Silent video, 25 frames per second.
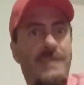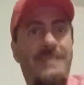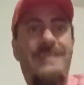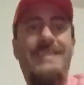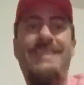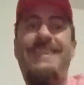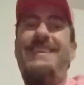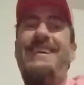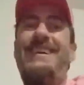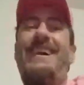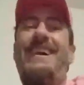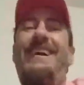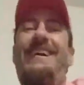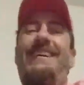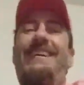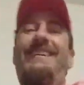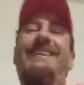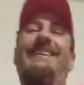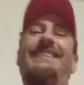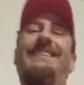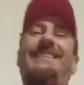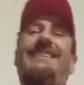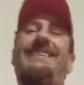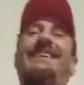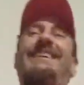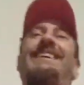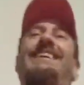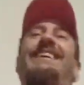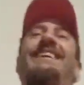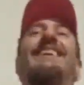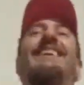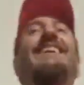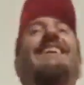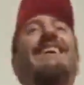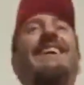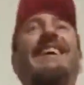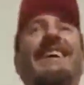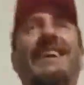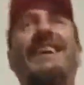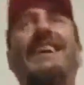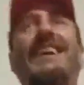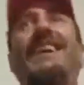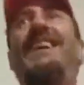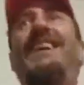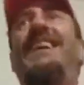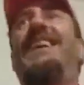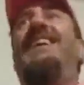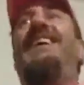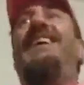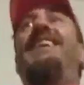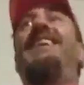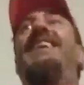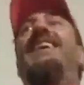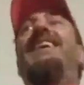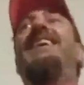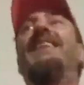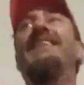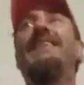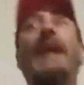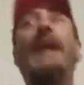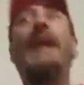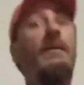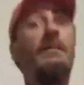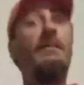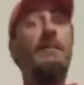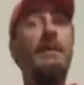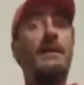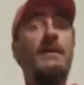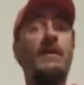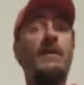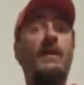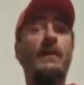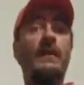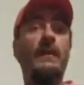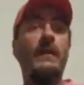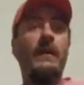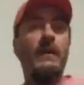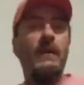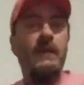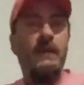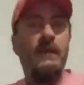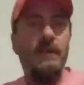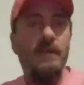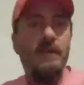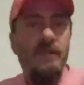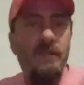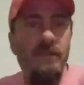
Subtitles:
No, I'm just kidding. That would be cool though.